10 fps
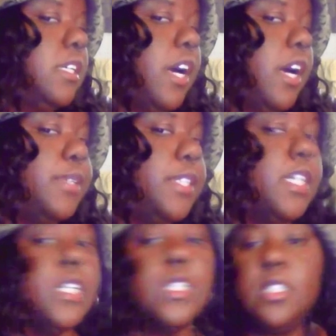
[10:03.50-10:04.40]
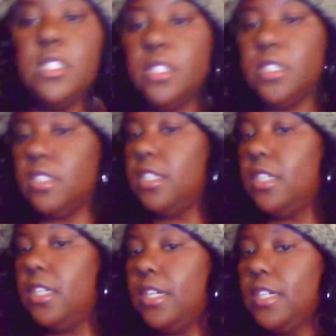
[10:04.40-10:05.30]
how it looks.
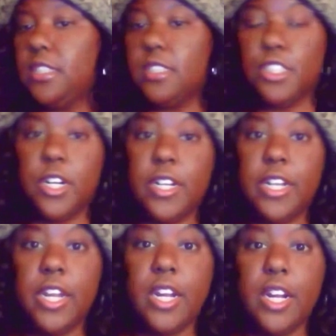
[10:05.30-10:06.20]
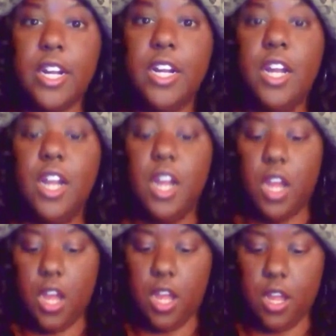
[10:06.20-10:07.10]
This is curly hair.
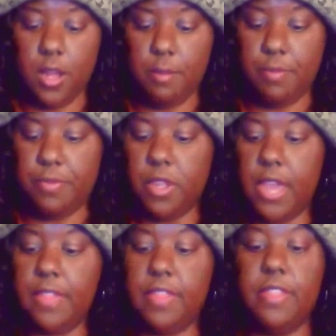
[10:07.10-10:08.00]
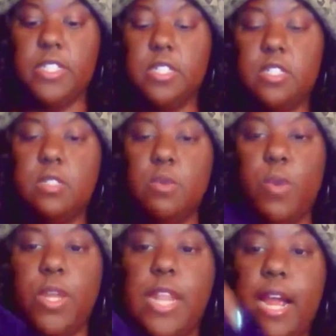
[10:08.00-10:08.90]
Um, and then this is
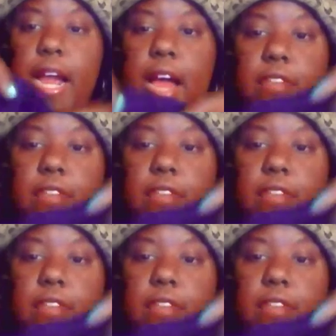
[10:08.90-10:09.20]
one that I got